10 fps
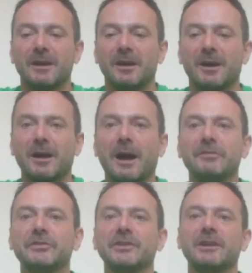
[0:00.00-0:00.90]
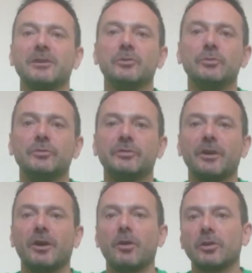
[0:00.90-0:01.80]
Others include
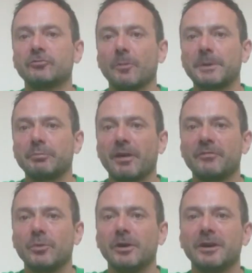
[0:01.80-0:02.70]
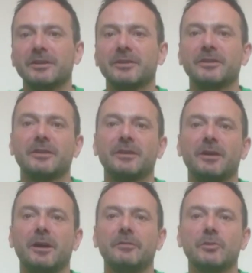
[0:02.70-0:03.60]
holotropic breathwork,
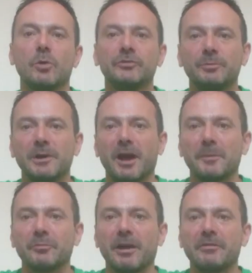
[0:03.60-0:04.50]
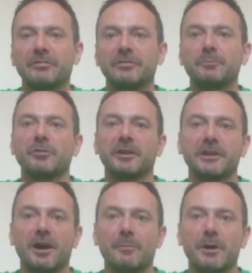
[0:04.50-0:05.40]
the quantum light breath,
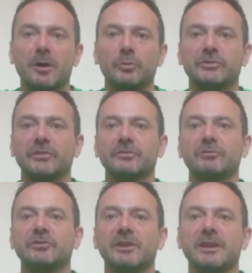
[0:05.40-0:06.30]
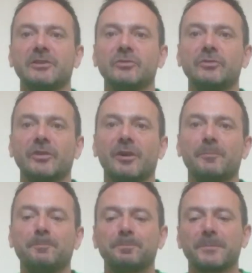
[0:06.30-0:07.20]
pranayama, which is originally a Hindu
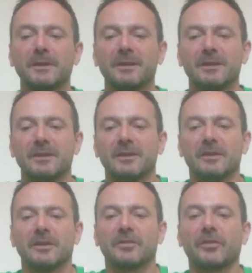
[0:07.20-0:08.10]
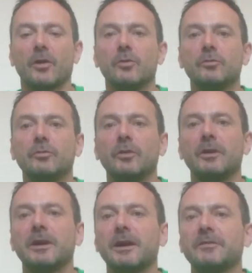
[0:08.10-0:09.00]
term. So
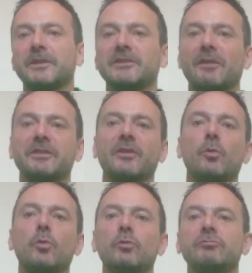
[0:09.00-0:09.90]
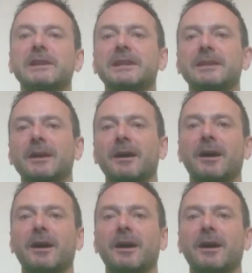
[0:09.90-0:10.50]
things like this are all really